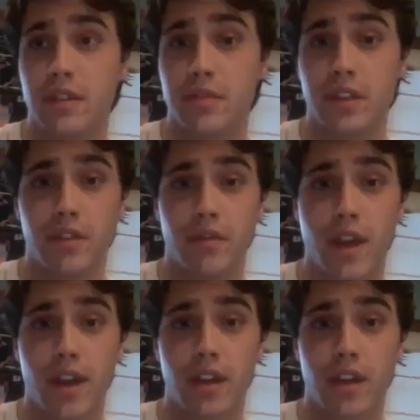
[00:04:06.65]
completely
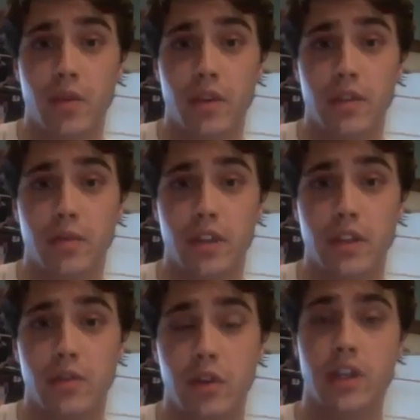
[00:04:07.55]
frank, you know, when when
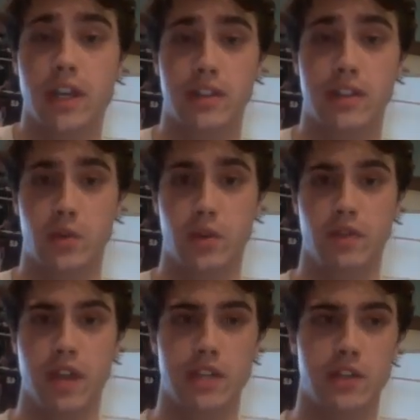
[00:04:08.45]
you look at sort of the
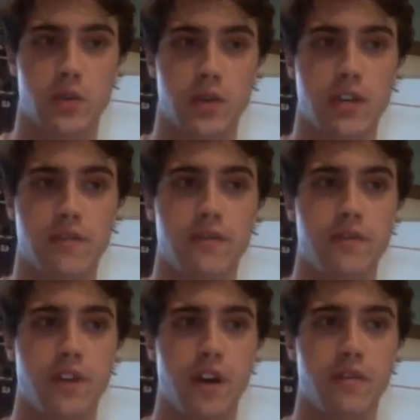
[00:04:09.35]
history of
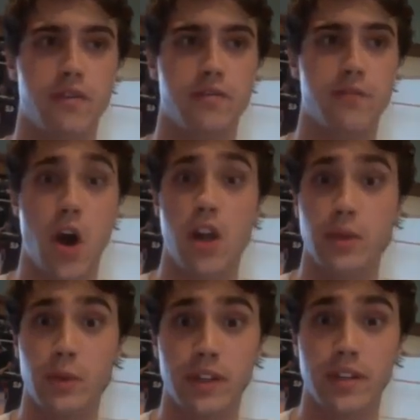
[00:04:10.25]
of
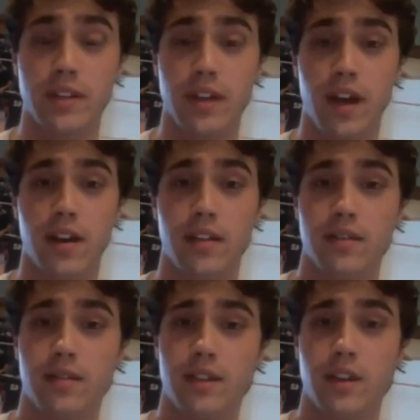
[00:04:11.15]
Hollywood, uh,
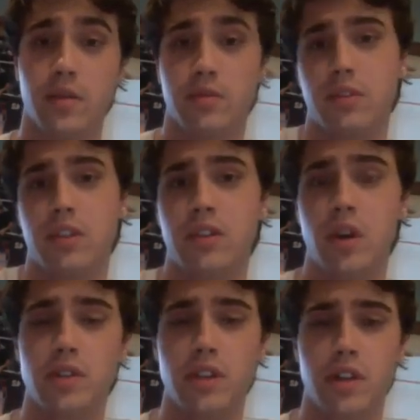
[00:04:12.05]
you know,
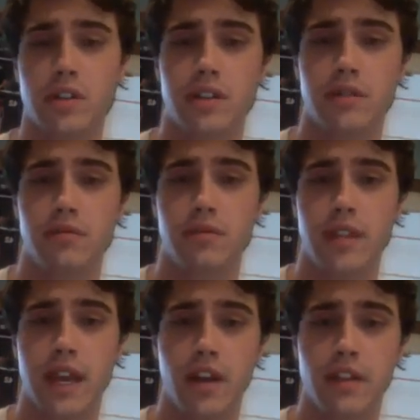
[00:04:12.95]
co-stars
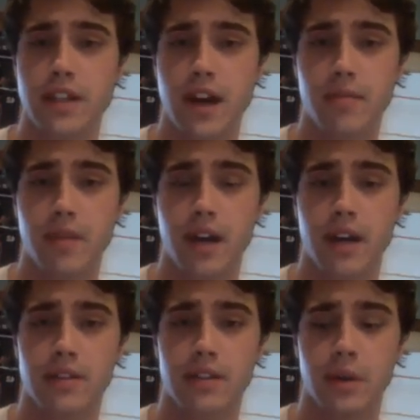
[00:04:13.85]
date all the time. Uh,
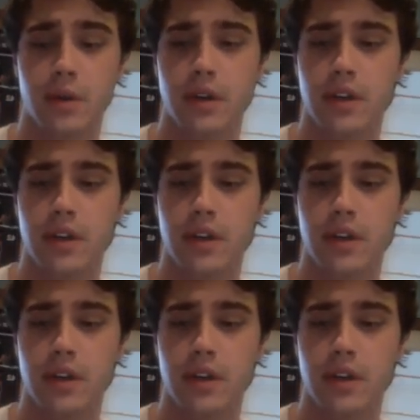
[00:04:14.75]
so,